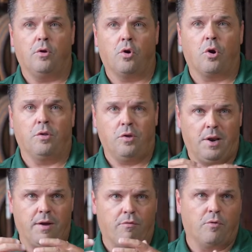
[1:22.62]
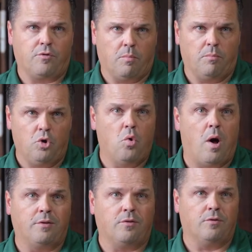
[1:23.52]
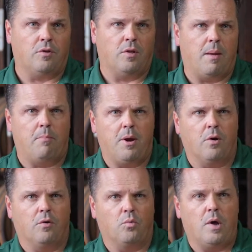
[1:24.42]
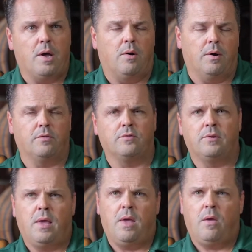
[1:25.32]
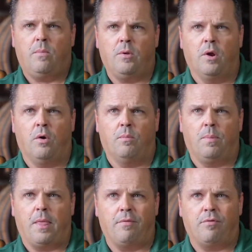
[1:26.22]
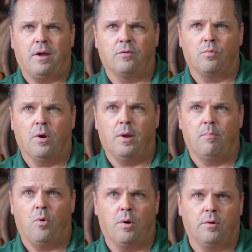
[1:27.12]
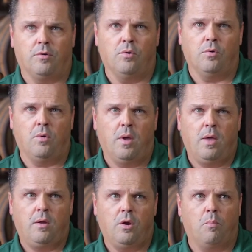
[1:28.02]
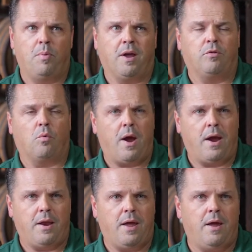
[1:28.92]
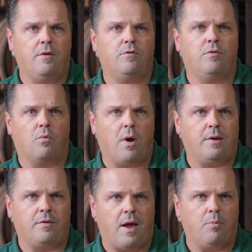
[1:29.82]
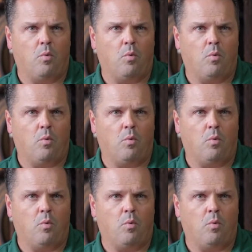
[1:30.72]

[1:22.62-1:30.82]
you're going to deliver some nuances to that beer as well. And it's, you know, I think it's really important to, you know, pick the right age, the right type